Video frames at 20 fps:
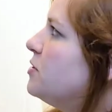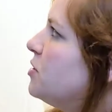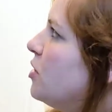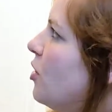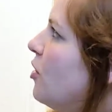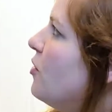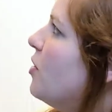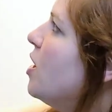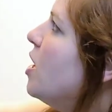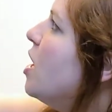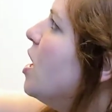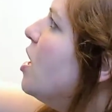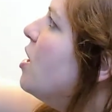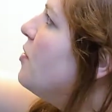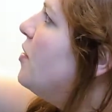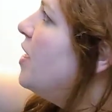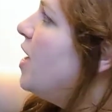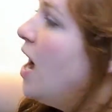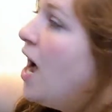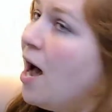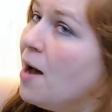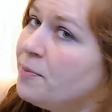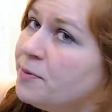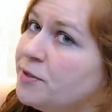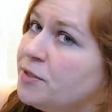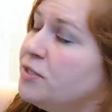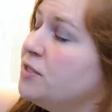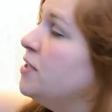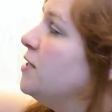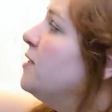So the
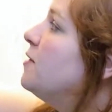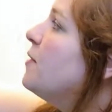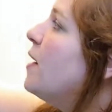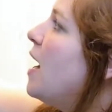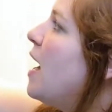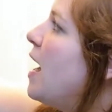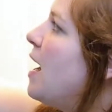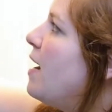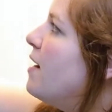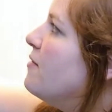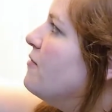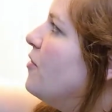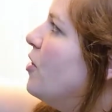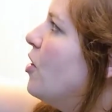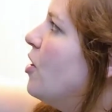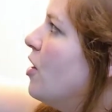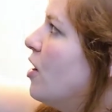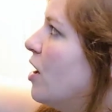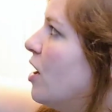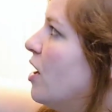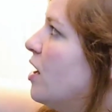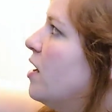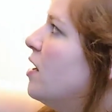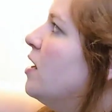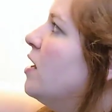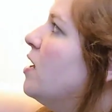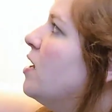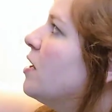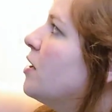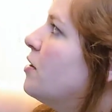options that you have are